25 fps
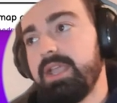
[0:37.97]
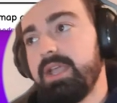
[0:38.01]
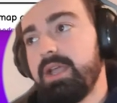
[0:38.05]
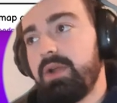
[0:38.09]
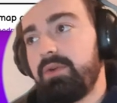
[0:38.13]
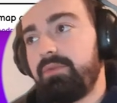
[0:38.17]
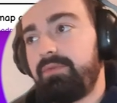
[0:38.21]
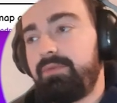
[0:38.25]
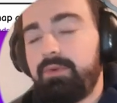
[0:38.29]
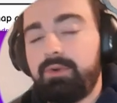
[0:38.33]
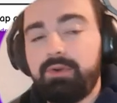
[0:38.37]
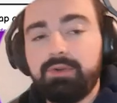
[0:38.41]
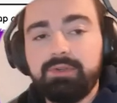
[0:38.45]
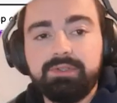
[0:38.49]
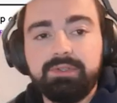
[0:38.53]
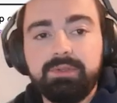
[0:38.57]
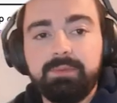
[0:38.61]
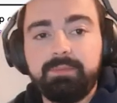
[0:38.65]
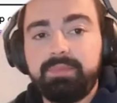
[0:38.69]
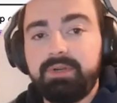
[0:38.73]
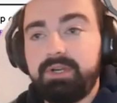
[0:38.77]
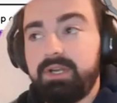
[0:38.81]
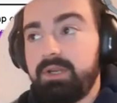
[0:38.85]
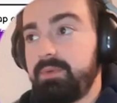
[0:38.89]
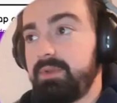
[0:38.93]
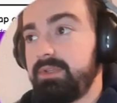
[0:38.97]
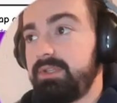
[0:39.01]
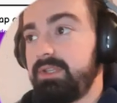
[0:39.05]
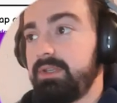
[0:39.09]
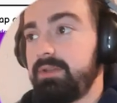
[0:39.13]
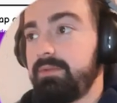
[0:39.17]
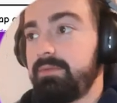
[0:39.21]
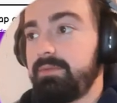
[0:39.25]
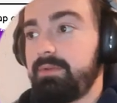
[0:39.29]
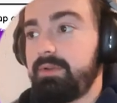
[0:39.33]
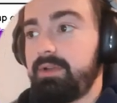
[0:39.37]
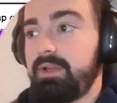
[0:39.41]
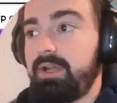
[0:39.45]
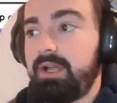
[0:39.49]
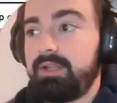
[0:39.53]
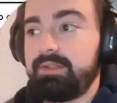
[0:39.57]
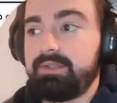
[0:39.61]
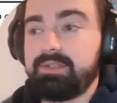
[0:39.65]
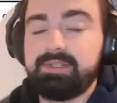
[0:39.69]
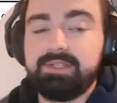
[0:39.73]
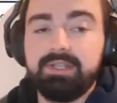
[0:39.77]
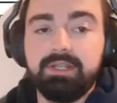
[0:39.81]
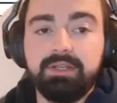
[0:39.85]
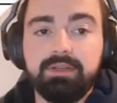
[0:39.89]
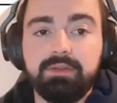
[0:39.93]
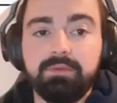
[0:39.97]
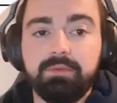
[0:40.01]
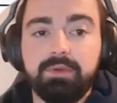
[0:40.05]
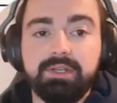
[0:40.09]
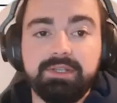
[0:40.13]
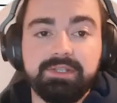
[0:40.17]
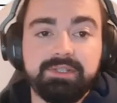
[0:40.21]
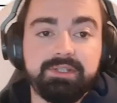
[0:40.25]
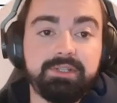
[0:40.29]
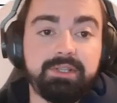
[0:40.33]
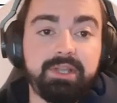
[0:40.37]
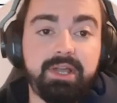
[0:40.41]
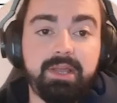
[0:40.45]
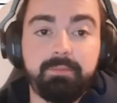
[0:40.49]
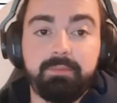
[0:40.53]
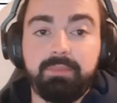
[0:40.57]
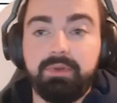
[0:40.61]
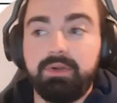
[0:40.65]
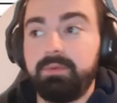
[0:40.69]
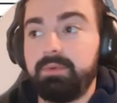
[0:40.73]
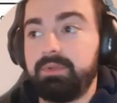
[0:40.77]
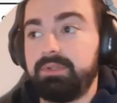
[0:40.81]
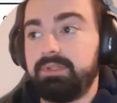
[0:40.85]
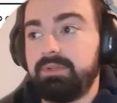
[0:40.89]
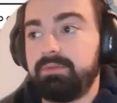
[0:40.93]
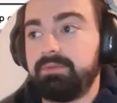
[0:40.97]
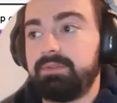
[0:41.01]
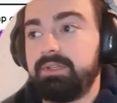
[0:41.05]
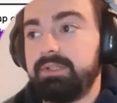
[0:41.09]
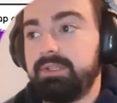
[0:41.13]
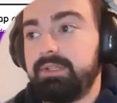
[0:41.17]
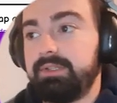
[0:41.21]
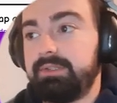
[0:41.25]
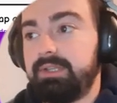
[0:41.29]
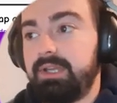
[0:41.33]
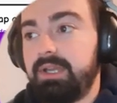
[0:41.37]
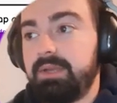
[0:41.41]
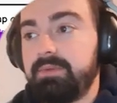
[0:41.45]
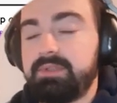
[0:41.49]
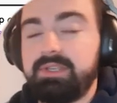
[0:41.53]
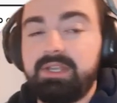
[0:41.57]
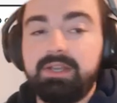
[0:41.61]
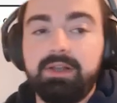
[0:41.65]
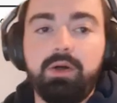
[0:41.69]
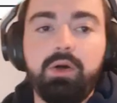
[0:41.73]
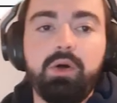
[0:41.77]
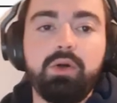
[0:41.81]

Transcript: First, the primitive, and the second one is the non-primitive data types.